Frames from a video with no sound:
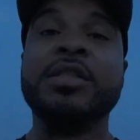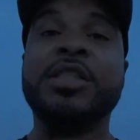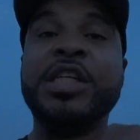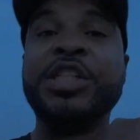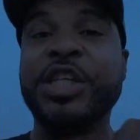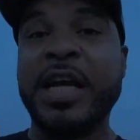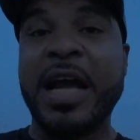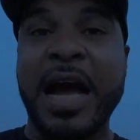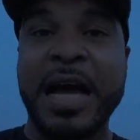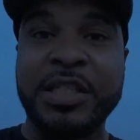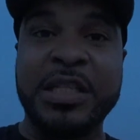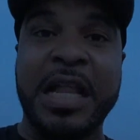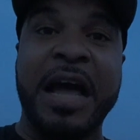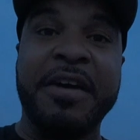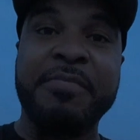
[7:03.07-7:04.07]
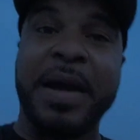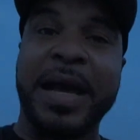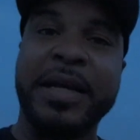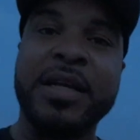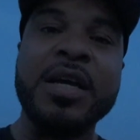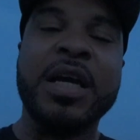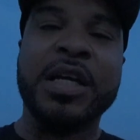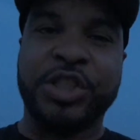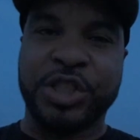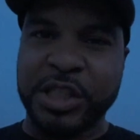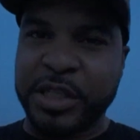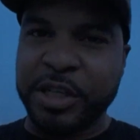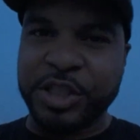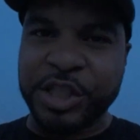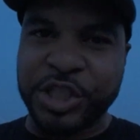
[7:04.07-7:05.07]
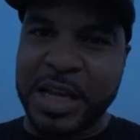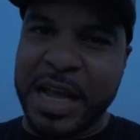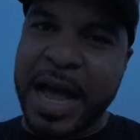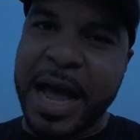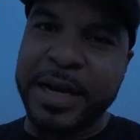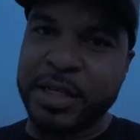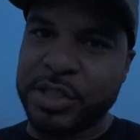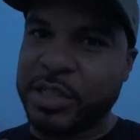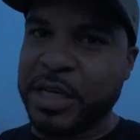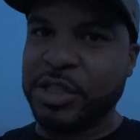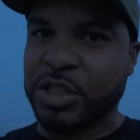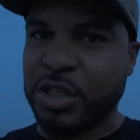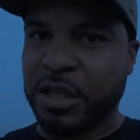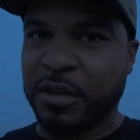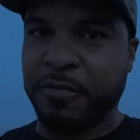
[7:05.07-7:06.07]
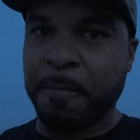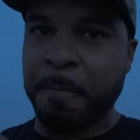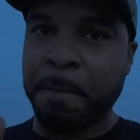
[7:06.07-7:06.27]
DJI's Lav mic, they're just kind of sensitive.